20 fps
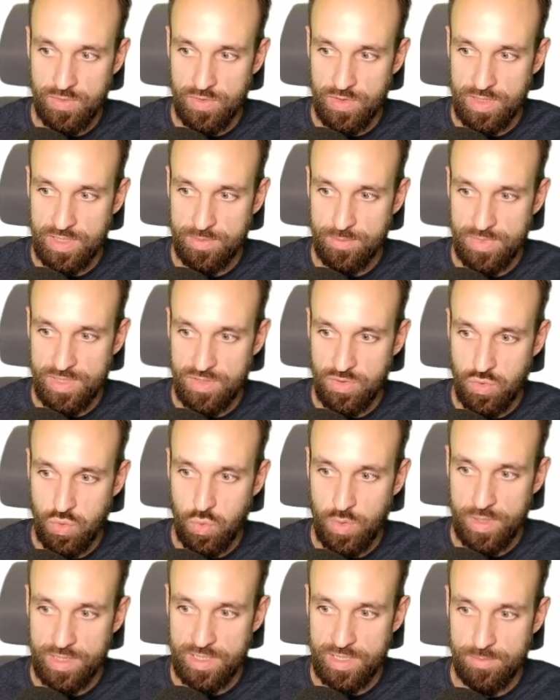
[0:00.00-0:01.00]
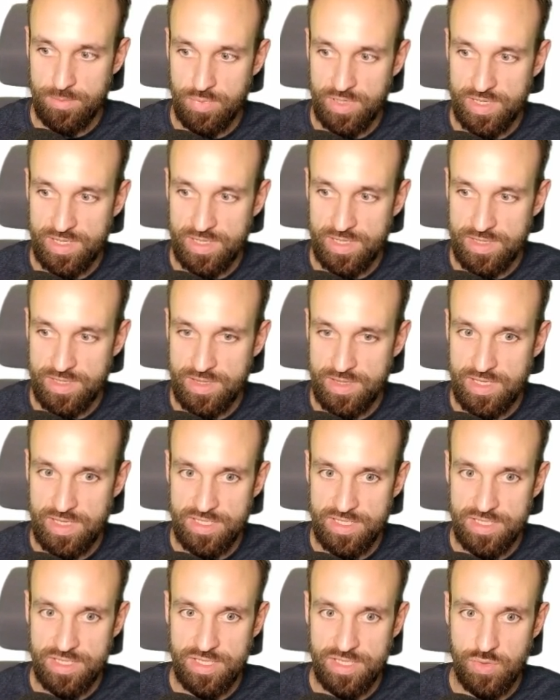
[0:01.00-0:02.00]
or let me quickly bring
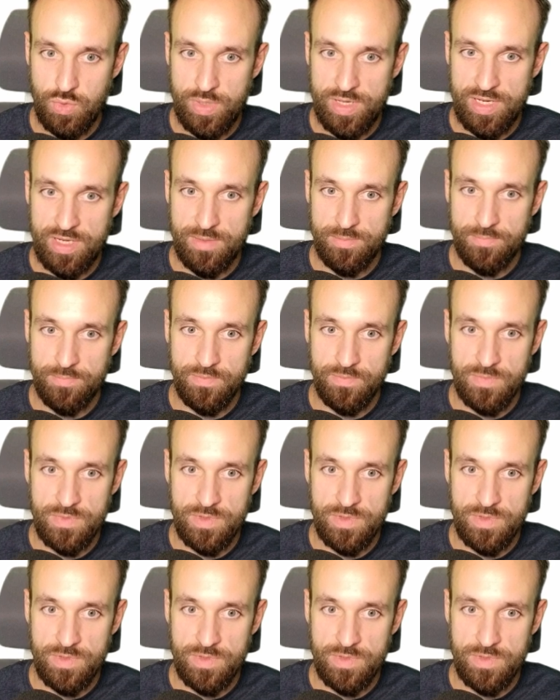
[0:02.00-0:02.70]
these two in.